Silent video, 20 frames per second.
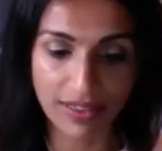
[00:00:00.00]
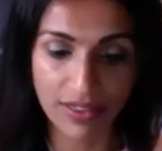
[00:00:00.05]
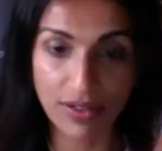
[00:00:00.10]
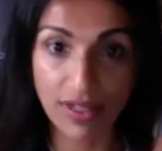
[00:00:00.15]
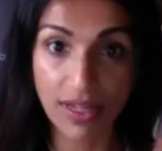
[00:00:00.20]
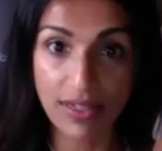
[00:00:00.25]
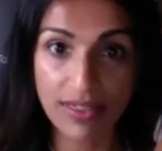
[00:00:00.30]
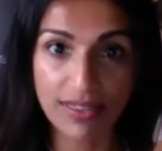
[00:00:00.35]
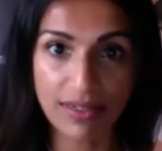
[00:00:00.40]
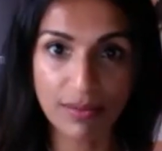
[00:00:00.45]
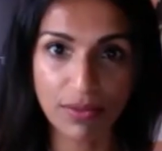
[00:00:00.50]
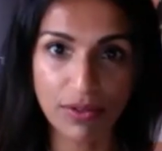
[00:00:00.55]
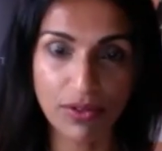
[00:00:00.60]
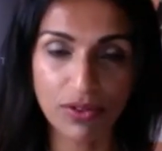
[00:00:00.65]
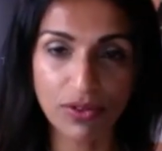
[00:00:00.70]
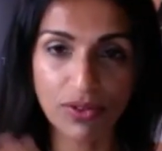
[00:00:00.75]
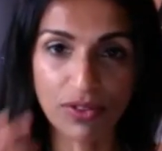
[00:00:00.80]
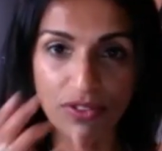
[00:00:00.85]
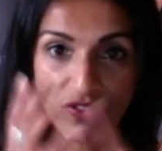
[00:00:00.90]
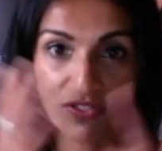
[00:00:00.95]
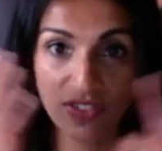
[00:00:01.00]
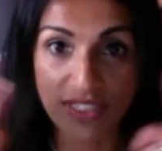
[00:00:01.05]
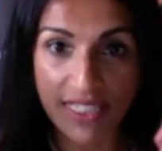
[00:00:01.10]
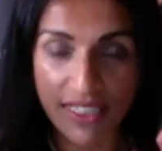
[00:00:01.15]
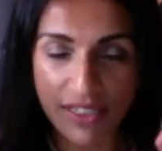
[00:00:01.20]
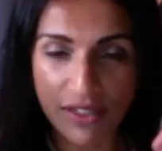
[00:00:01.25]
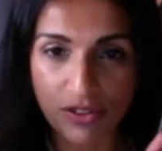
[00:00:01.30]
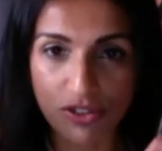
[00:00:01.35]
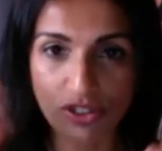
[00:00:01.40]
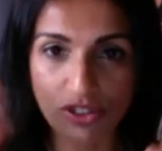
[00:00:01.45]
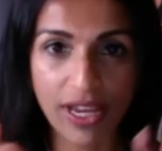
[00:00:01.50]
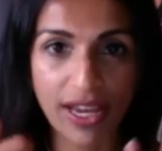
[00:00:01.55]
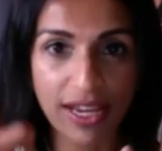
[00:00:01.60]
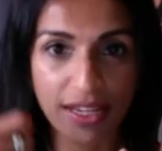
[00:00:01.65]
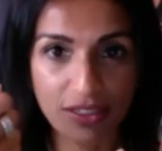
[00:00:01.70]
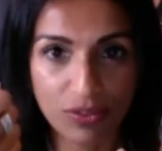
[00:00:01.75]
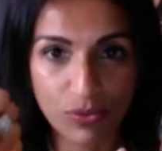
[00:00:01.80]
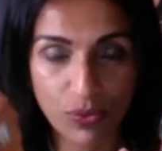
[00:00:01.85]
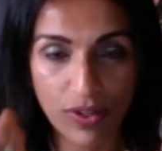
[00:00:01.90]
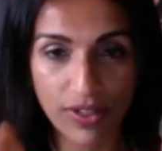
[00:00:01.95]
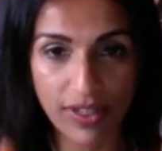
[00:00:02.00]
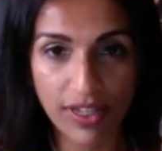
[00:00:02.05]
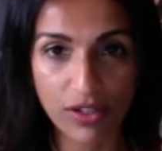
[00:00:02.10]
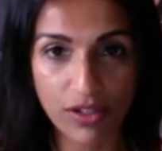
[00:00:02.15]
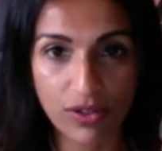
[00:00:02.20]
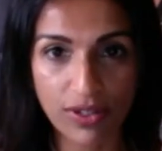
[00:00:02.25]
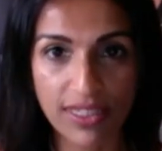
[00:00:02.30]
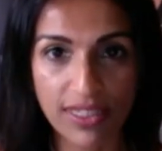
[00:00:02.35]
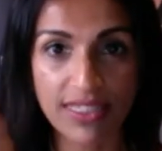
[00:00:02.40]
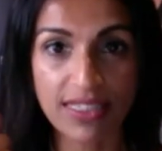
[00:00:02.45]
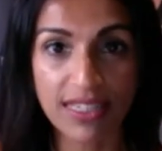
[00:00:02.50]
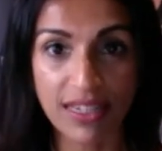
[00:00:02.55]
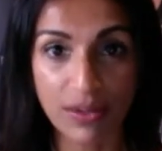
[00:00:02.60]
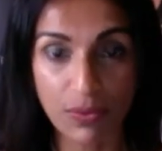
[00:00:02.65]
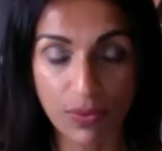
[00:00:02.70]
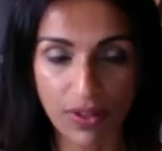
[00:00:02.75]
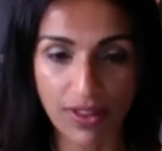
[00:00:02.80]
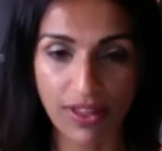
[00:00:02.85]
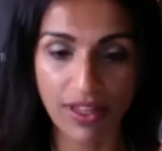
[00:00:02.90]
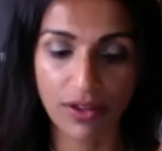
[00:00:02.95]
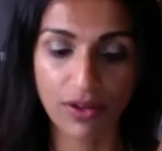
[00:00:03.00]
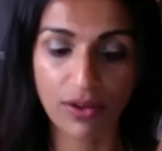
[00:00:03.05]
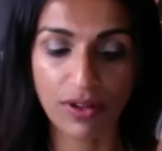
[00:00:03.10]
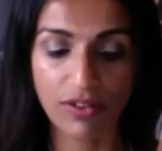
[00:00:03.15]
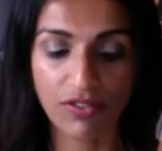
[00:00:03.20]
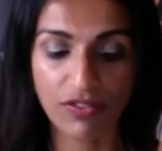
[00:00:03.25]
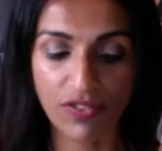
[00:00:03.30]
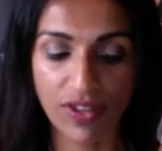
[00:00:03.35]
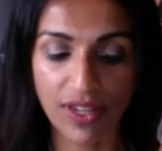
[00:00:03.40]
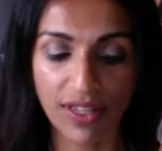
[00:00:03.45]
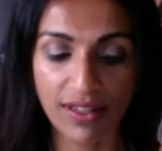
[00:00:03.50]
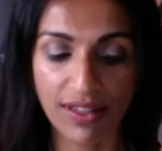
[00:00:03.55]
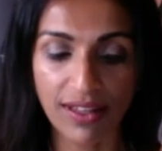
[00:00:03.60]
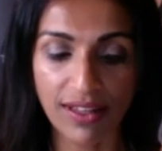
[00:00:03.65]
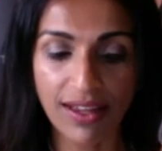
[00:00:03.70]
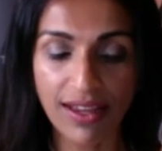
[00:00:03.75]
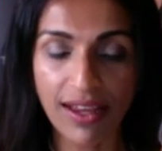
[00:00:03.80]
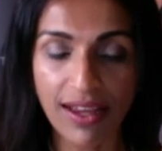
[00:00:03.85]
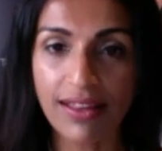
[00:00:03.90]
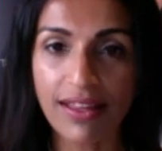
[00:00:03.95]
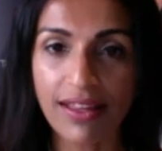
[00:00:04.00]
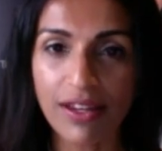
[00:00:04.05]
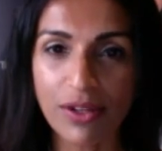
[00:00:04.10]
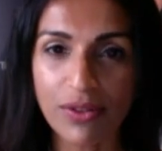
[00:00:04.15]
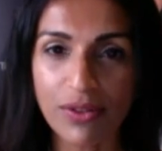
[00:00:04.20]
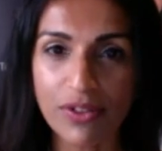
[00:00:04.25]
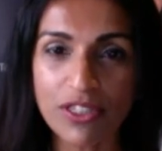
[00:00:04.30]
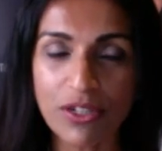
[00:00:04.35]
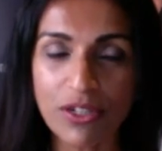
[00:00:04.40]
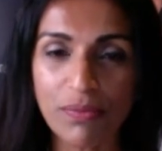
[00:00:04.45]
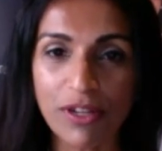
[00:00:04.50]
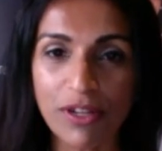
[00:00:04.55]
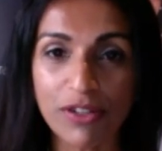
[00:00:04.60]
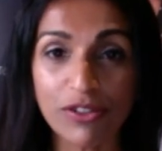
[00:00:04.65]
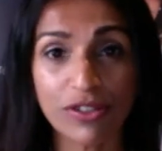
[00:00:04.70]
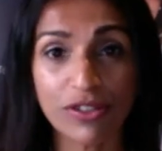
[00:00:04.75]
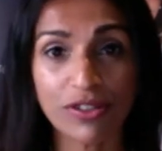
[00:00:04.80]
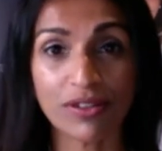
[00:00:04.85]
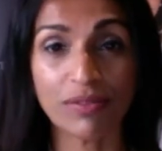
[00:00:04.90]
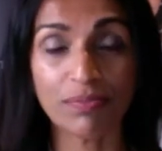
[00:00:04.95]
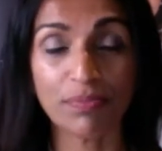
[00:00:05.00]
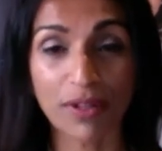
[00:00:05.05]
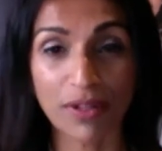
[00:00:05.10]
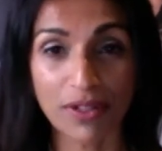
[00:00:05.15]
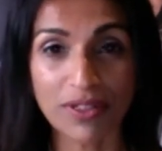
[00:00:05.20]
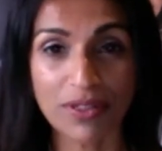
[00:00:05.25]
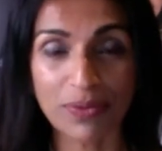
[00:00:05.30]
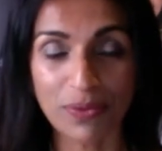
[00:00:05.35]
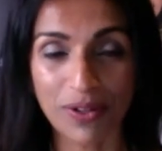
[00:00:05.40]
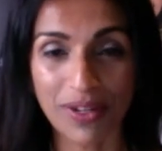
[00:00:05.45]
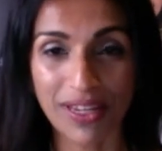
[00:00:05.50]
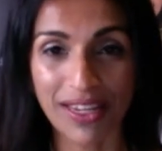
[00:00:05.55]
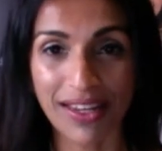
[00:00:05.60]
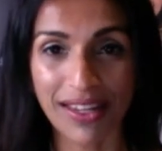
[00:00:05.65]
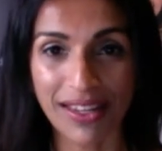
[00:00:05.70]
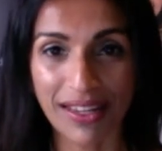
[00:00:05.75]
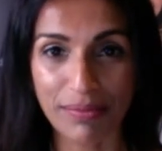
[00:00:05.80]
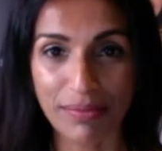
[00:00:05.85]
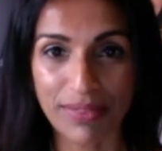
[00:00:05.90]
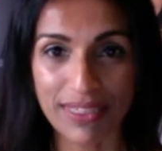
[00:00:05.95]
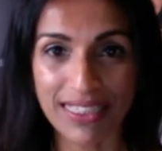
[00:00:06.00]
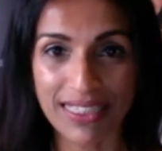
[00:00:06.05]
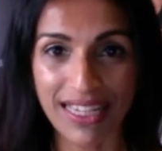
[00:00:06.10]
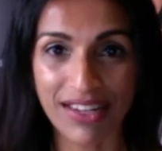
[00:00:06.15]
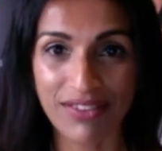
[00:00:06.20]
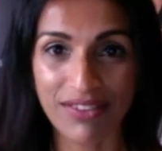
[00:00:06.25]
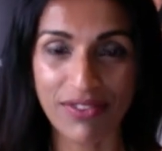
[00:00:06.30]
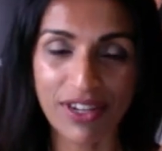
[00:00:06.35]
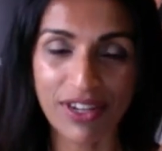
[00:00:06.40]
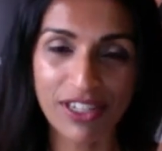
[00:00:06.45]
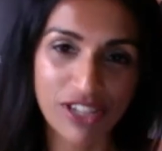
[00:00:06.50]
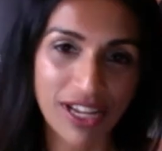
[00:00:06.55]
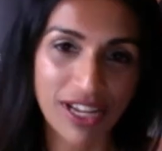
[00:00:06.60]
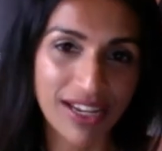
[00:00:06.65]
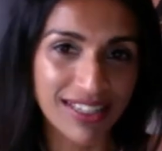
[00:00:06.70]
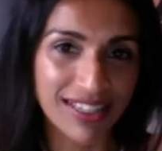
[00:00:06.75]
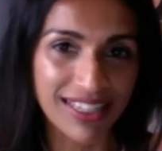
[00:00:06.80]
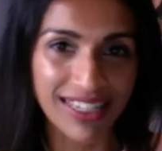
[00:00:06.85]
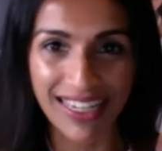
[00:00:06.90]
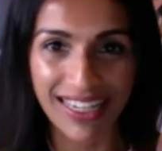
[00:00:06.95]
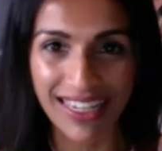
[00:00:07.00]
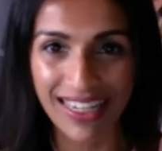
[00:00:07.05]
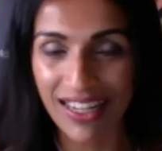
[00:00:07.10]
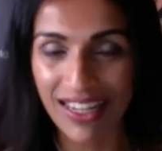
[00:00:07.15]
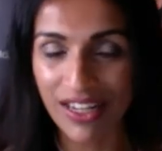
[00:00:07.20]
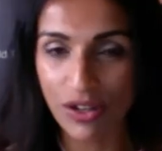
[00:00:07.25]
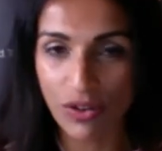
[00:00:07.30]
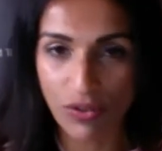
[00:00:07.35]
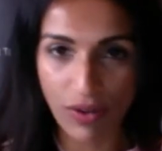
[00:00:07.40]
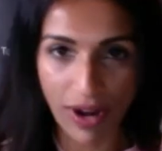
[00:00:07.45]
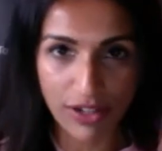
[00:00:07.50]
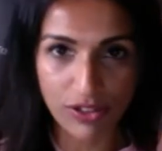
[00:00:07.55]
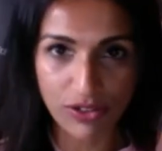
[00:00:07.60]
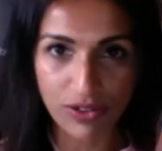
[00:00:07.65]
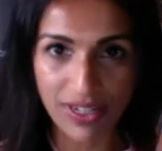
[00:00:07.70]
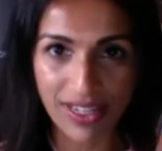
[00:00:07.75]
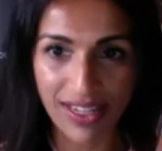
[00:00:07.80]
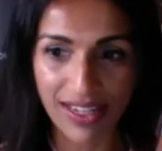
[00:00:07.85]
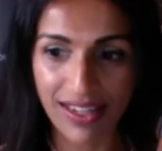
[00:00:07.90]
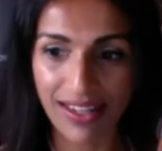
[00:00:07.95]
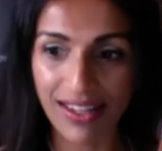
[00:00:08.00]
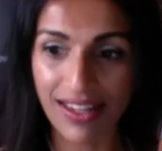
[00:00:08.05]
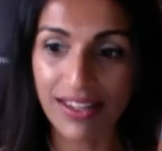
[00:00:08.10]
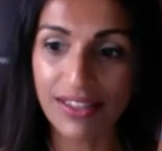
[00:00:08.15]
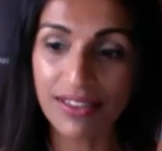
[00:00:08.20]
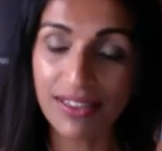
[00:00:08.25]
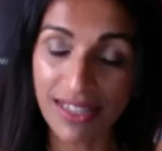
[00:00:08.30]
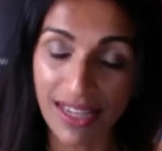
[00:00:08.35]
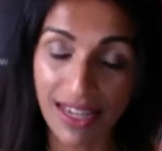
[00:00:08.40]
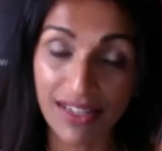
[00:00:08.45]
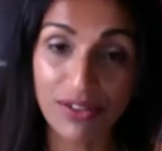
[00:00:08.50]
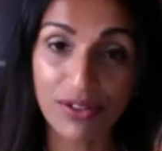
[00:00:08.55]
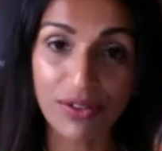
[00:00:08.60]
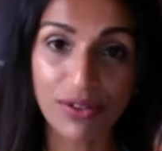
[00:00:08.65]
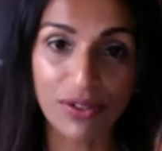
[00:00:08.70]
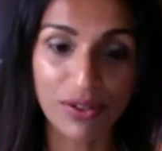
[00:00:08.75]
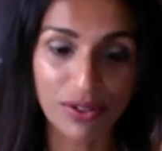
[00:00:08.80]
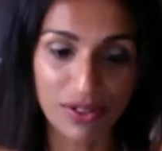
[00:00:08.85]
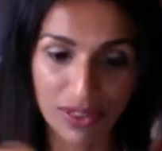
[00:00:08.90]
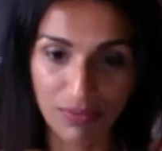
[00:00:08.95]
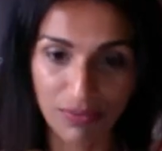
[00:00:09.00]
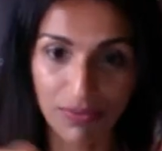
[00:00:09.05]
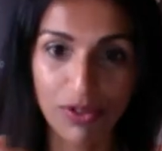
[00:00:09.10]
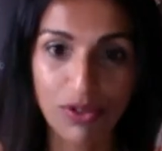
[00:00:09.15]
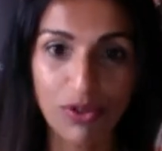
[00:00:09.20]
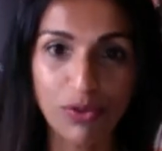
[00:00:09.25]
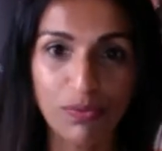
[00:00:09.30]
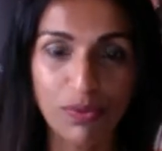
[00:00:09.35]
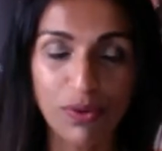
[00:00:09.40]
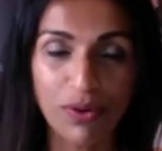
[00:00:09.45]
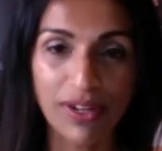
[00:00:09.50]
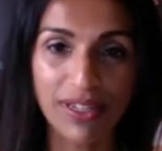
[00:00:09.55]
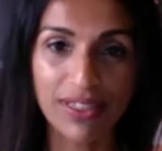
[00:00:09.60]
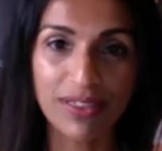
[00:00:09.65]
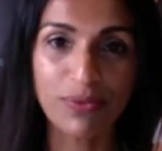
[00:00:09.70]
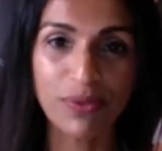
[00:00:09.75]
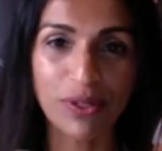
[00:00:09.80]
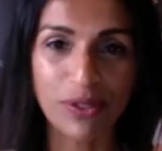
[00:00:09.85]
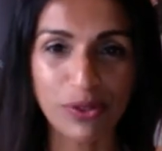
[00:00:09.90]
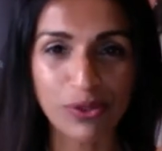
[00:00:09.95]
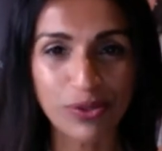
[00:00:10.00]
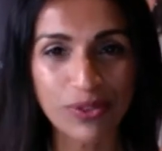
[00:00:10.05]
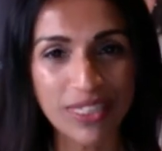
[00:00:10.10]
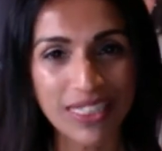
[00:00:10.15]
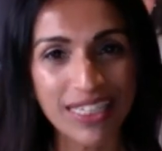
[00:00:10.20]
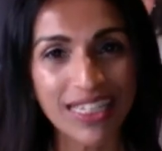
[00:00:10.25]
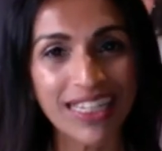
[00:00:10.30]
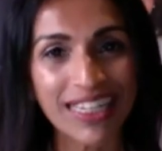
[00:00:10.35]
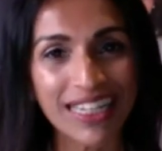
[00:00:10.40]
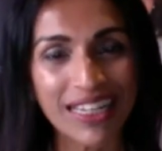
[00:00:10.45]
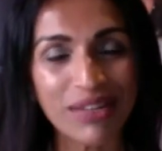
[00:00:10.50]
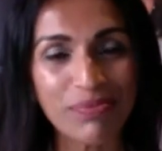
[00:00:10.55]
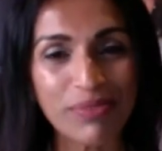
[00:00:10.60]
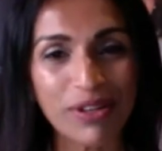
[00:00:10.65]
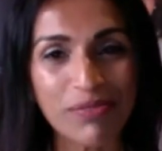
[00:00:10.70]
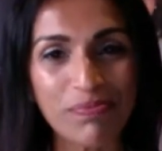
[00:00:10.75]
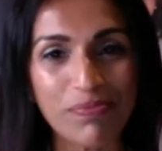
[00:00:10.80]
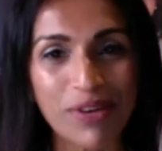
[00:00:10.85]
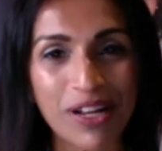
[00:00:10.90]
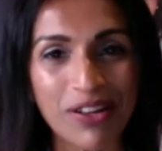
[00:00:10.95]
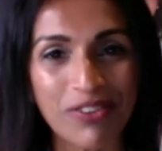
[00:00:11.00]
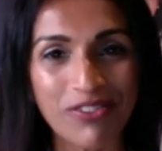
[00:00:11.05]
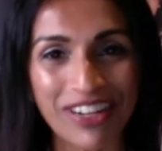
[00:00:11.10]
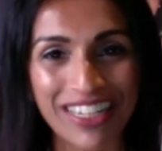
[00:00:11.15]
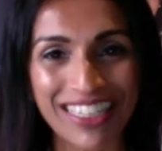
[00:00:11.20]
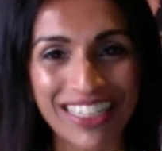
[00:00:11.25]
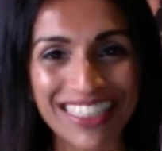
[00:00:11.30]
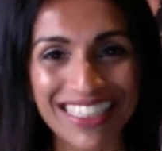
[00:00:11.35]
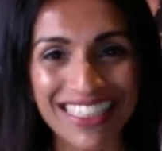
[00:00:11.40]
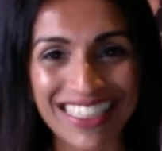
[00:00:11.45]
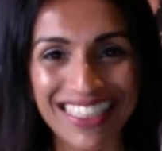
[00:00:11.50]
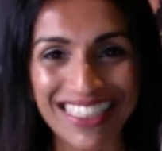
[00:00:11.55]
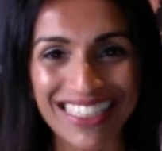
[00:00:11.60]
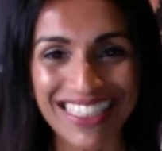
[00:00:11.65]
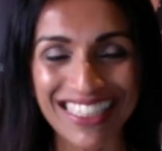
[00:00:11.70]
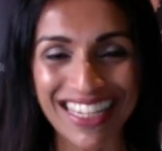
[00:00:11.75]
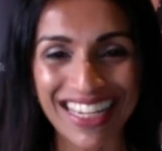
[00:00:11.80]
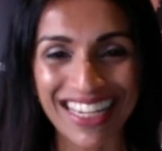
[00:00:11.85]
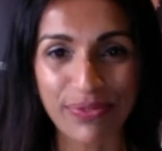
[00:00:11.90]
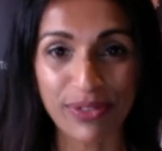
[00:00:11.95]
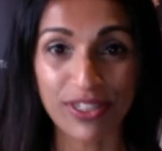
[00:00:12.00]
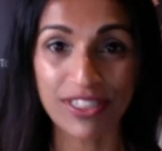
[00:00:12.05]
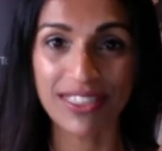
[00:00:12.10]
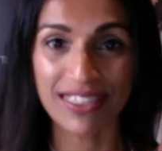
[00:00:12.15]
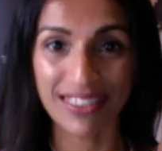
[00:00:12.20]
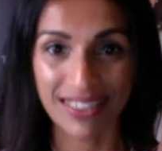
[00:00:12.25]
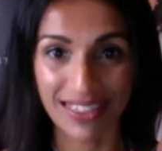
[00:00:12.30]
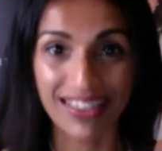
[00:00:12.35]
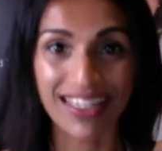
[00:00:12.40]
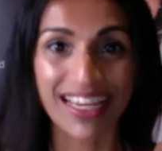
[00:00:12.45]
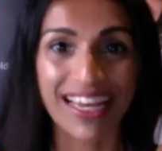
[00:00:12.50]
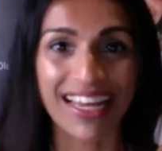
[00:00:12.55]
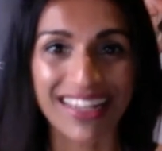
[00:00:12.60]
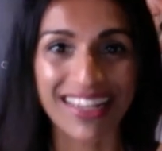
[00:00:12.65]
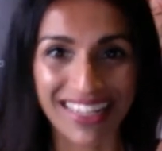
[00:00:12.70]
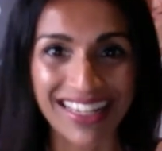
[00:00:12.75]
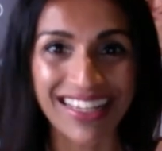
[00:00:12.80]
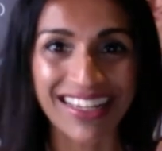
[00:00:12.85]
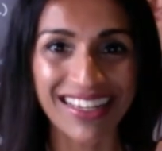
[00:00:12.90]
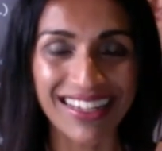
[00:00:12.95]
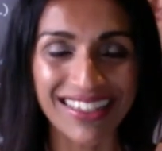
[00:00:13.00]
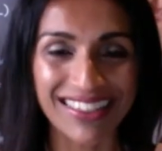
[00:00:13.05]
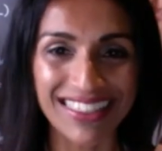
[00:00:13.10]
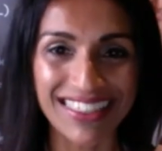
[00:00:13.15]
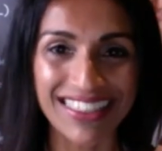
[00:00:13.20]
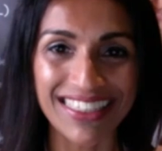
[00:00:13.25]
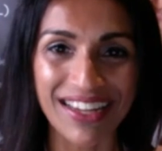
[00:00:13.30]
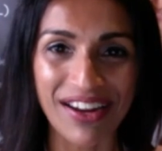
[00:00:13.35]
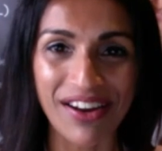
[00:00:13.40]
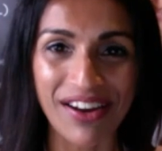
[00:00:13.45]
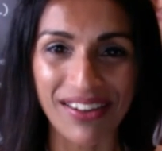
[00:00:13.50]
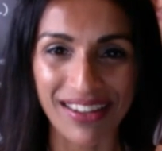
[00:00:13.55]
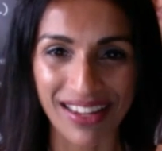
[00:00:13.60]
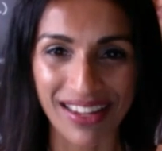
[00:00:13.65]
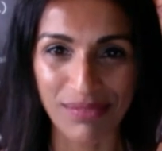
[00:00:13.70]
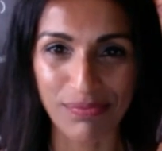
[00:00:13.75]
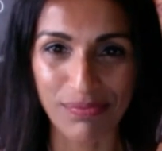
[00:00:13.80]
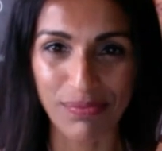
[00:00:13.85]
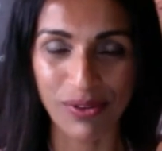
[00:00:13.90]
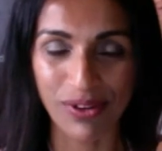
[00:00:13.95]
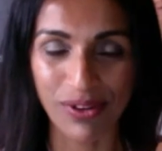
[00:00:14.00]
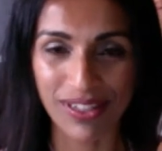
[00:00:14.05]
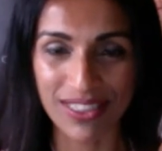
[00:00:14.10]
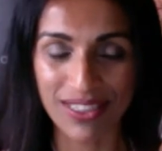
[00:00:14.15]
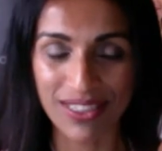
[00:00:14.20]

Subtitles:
So that's number two, the physical change, one that you can see, one that you can feel. And then you also mentioned that because we're heating up the skin very gently, gradually to get to those 2 points, we do see a little bit of mild redness in the skin, which is again a desired endpoint.